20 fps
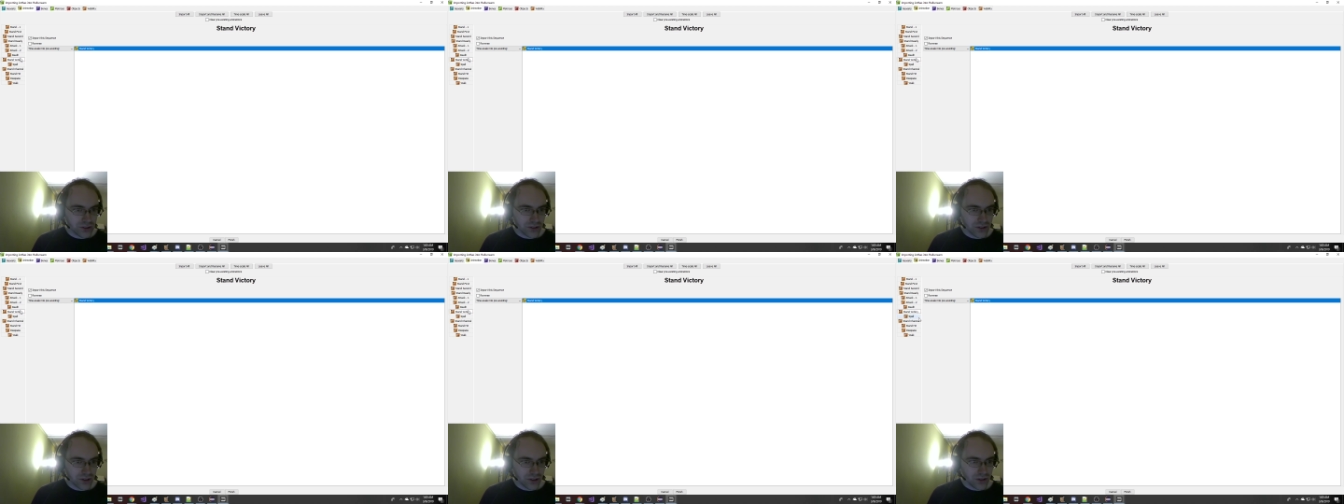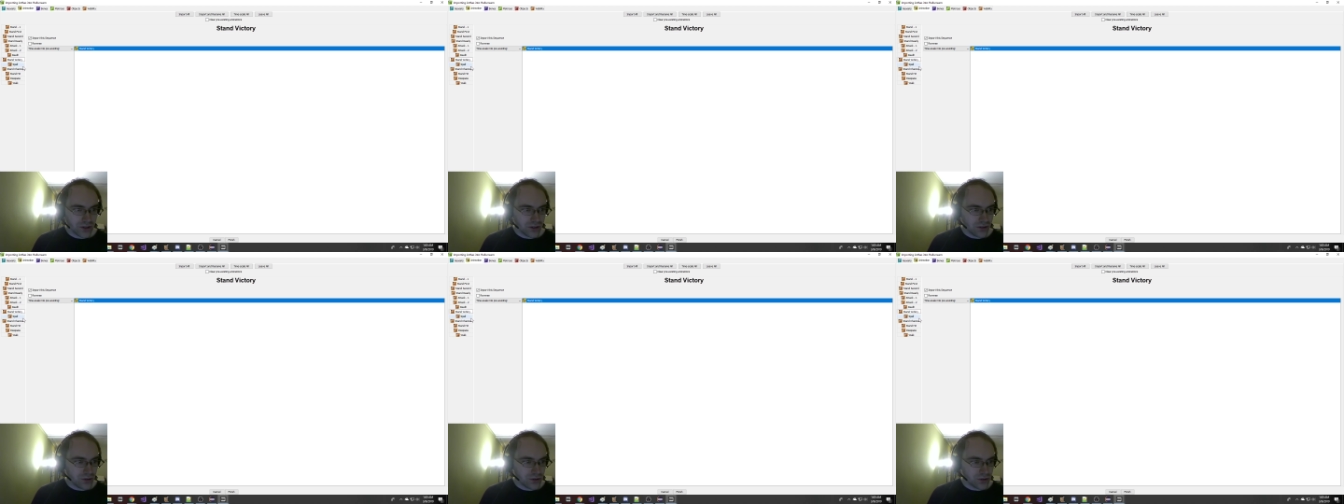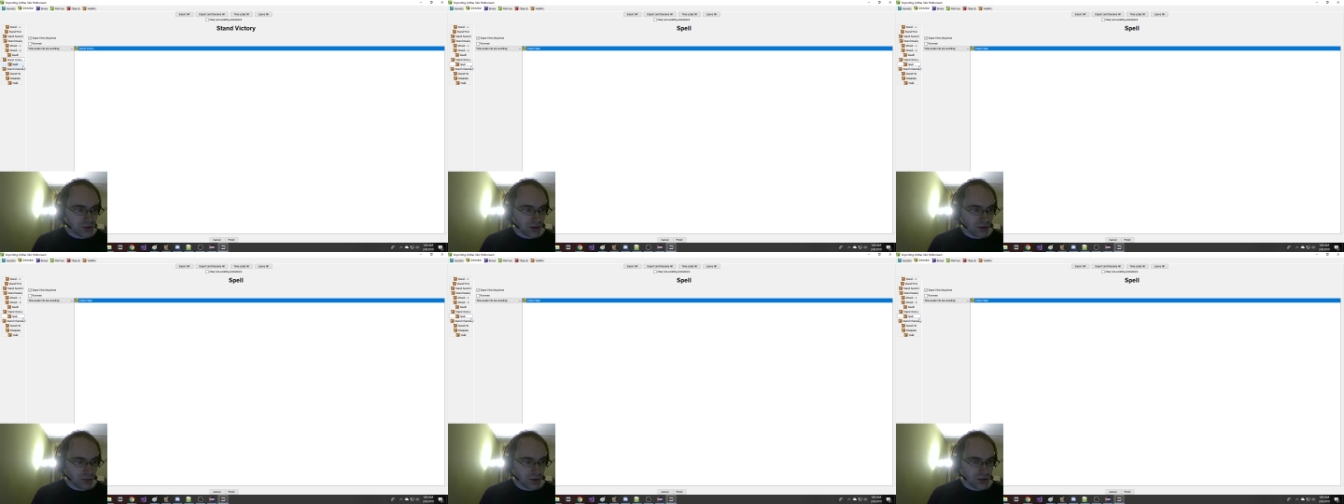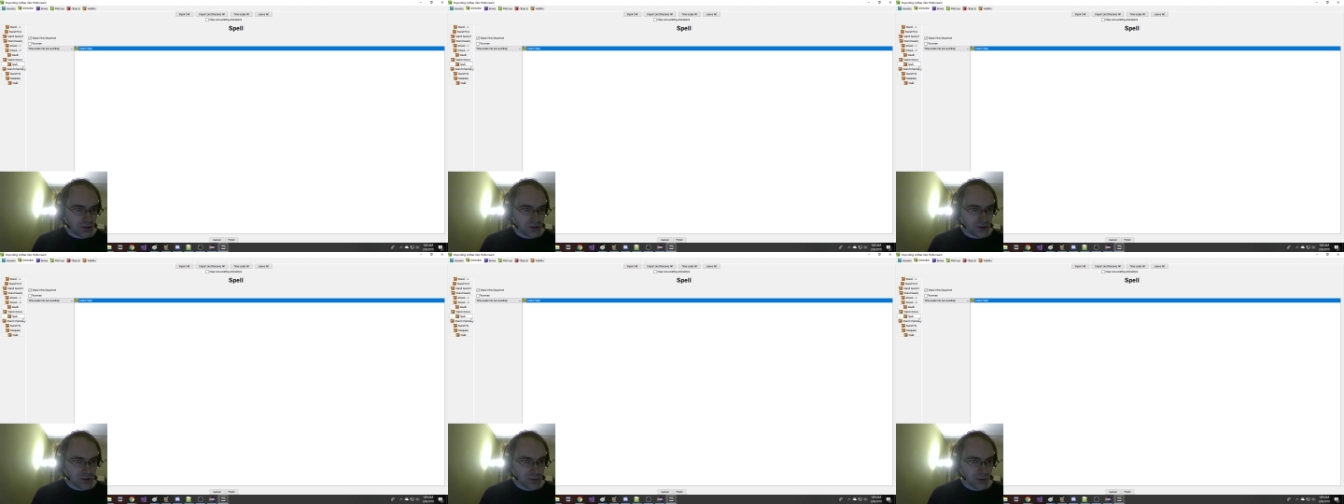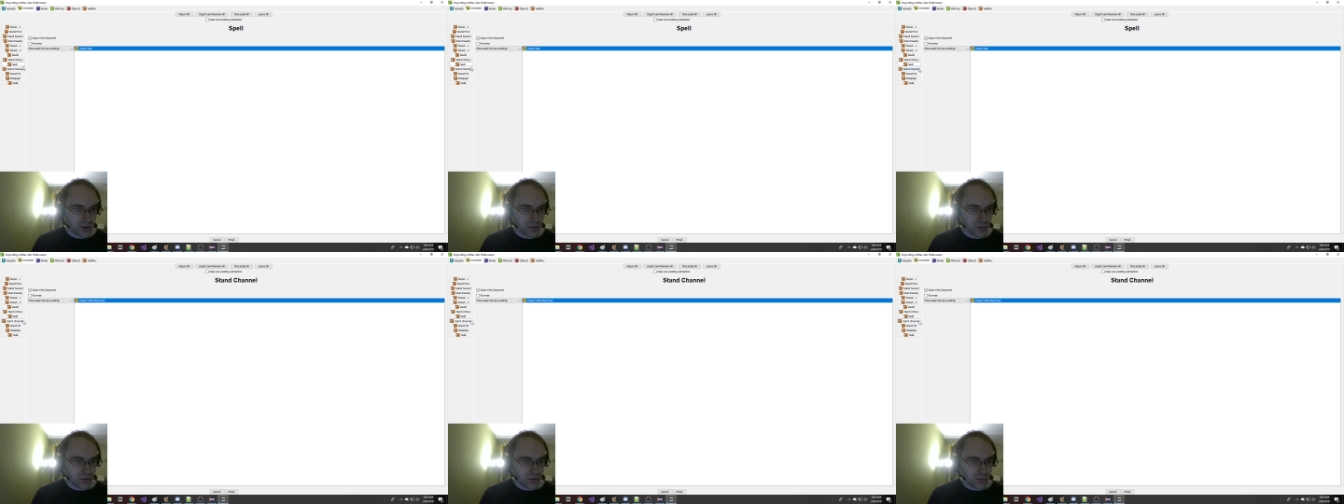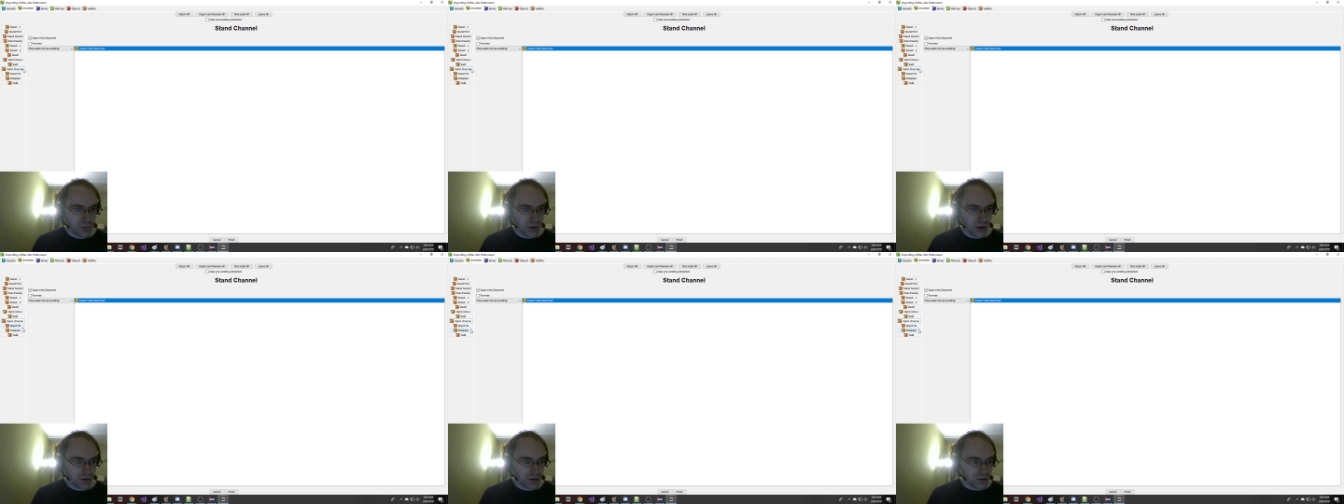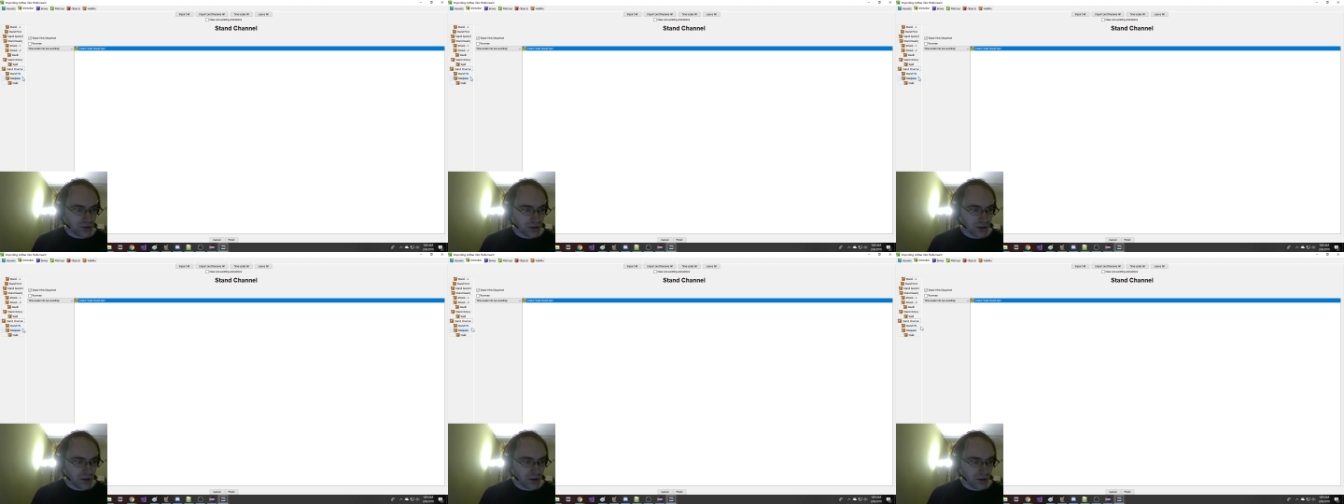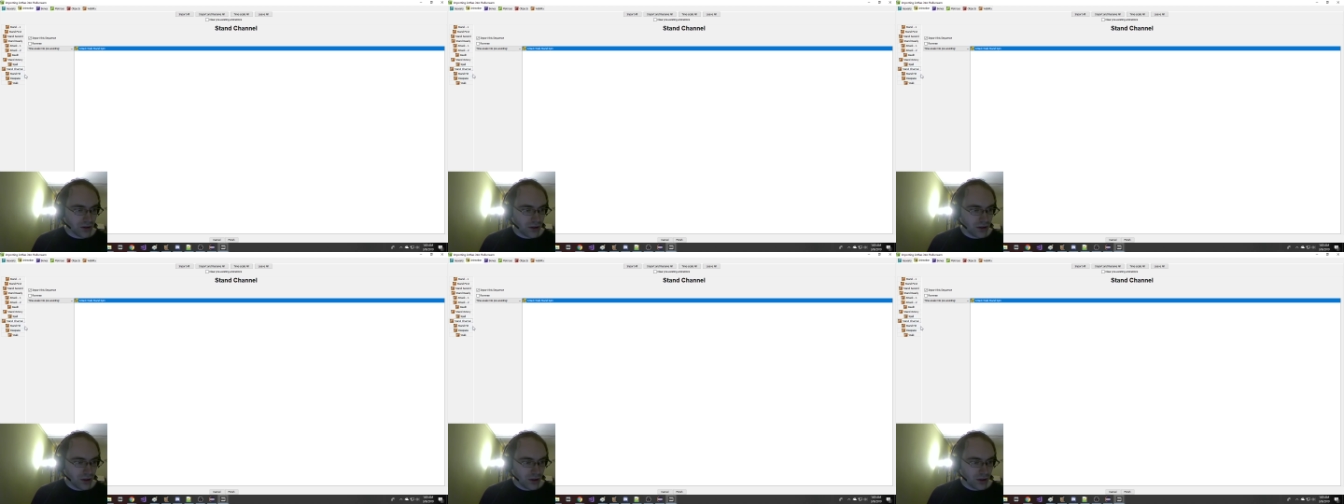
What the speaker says: look good in those animations, but we probably don't care.